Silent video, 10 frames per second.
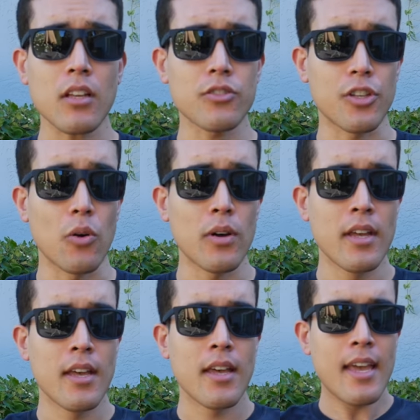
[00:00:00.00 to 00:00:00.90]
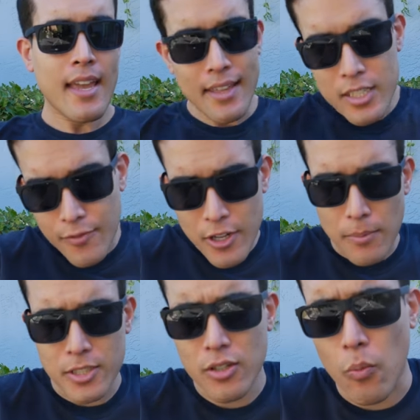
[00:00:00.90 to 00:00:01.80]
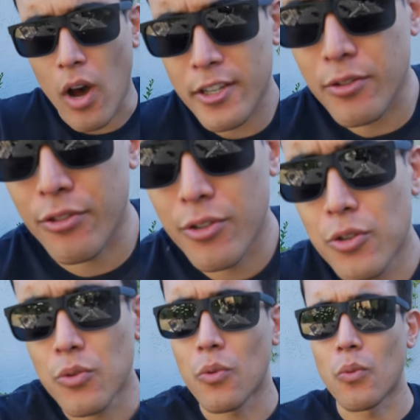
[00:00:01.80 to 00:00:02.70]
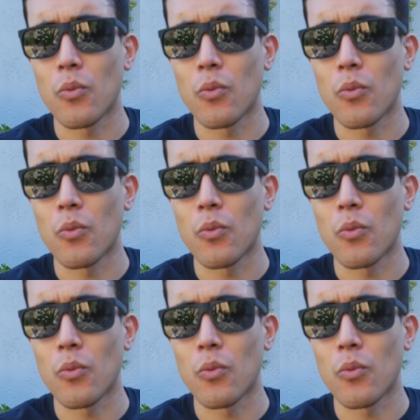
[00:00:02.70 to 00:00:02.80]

So in this video, I'm just going to walk you through